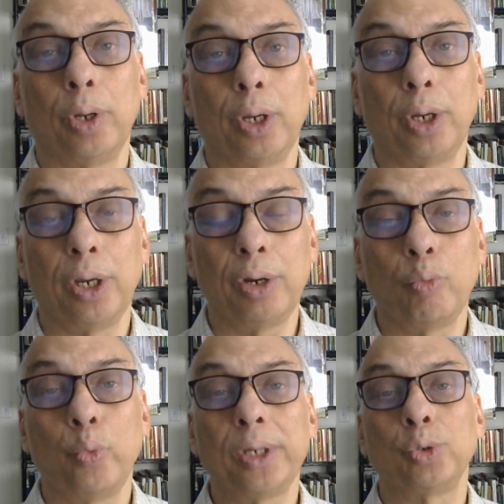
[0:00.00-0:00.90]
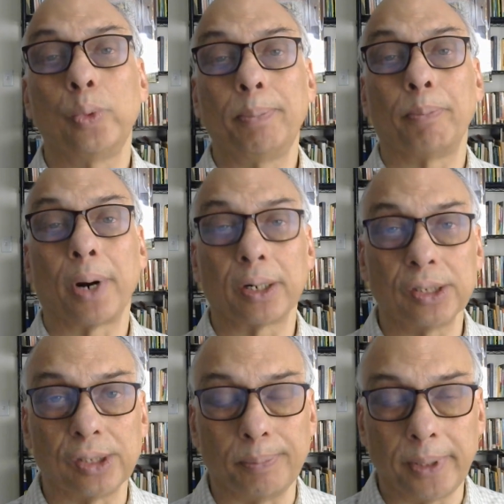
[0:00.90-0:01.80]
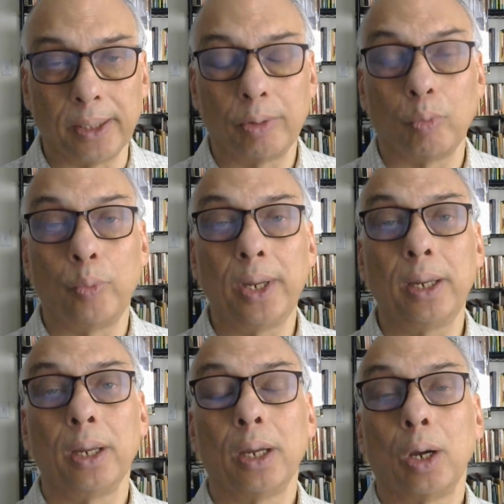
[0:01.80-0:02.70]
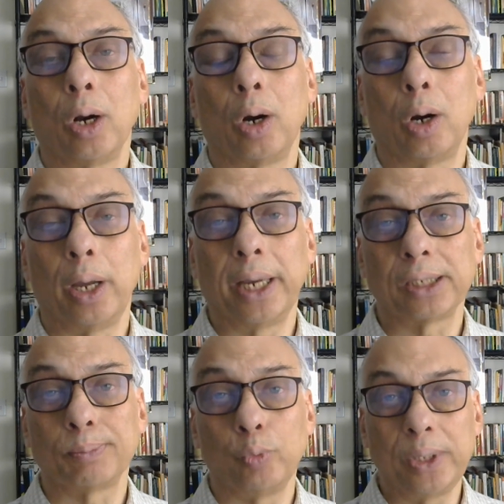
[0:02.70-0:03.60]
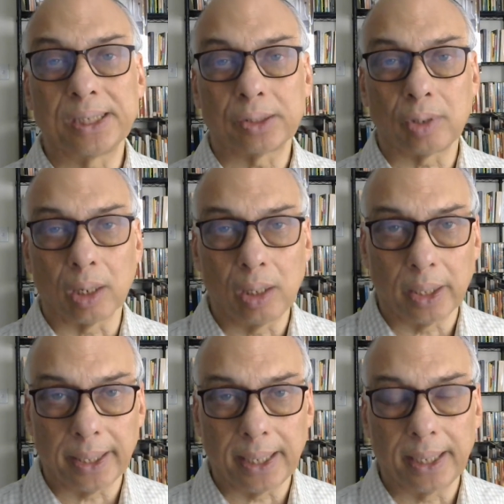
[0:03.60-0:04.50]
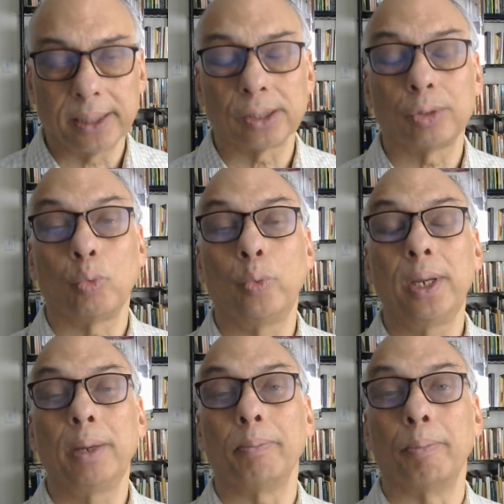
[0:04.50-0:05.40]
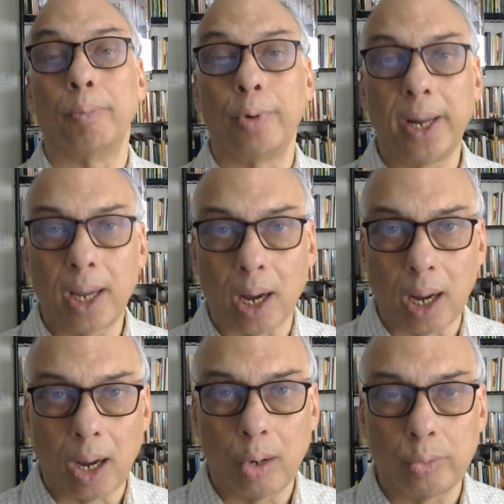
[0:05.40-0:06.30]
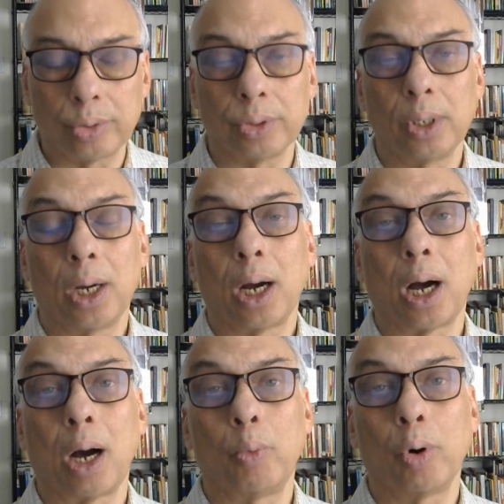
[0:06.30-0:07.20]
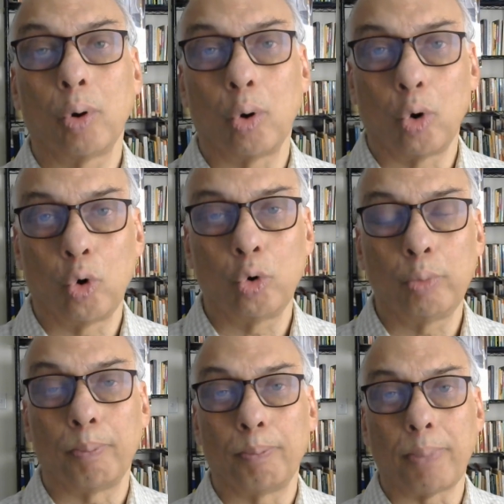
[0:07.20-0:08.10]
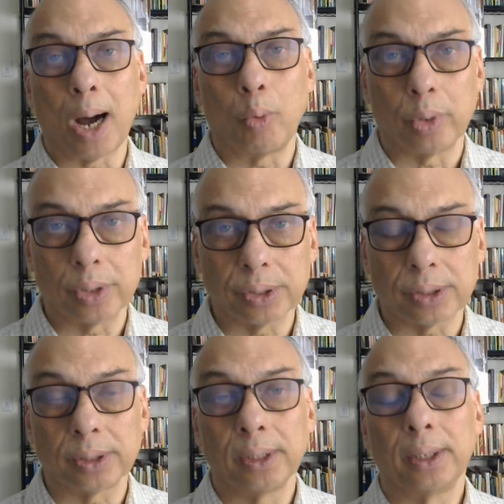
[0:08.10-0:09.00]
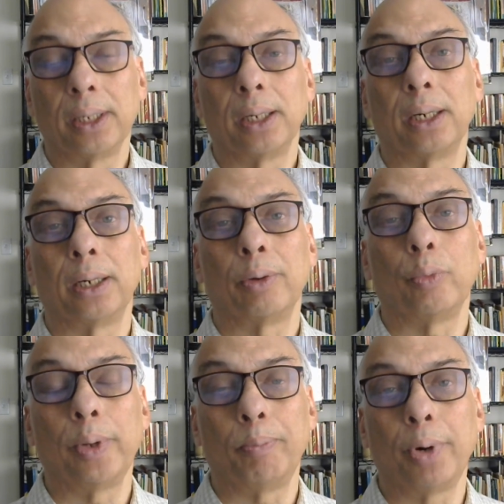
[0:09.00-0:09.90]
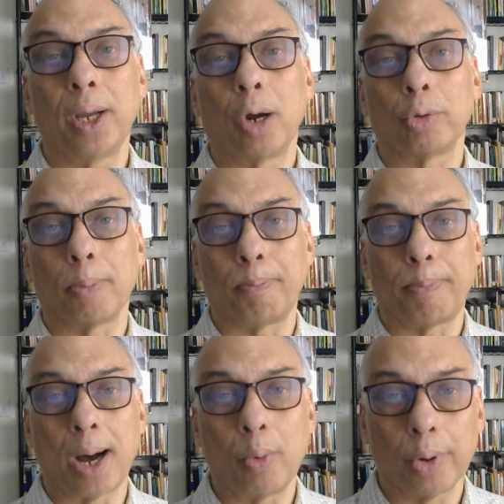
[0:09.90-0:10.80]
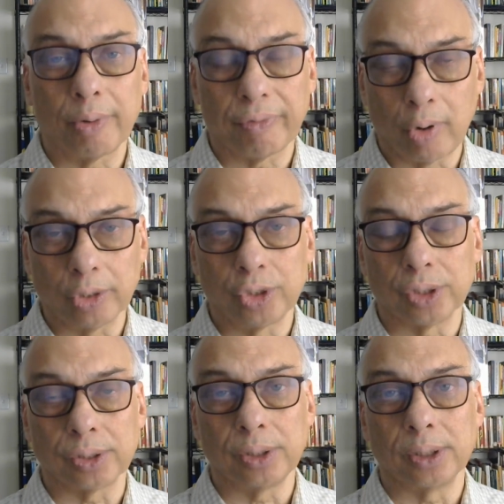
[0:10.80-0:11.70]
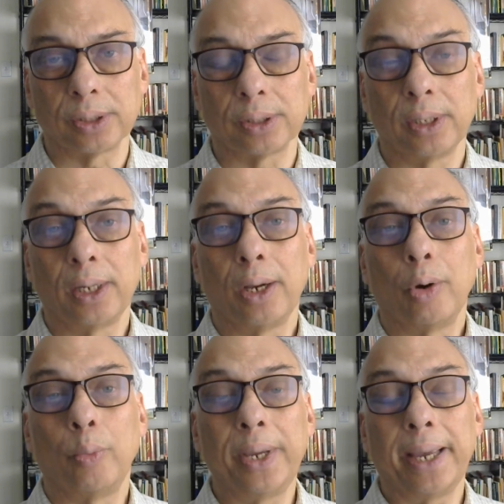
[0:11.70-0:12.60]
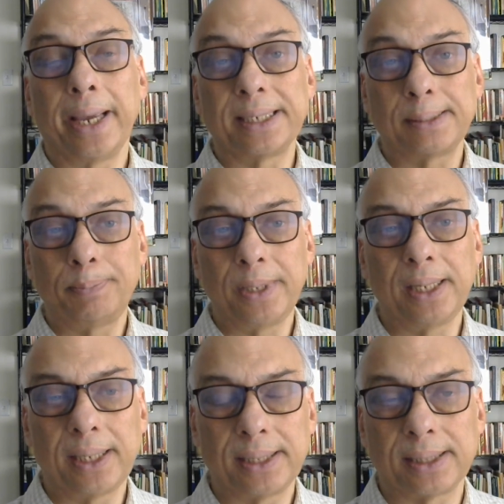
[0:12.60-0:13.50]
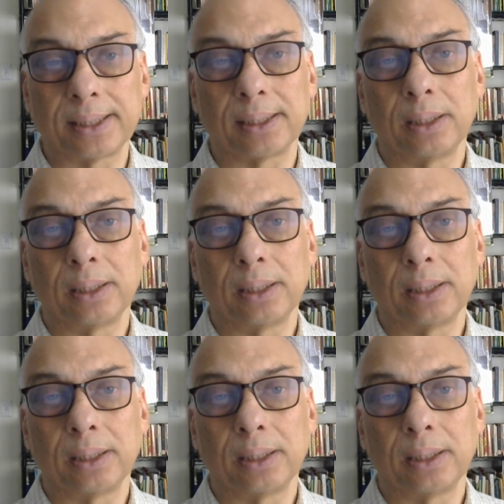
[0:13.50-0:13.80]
in which we participate. We we struggle against. We bring out our own powers. Uh, we bring out the power of consciousness. We experience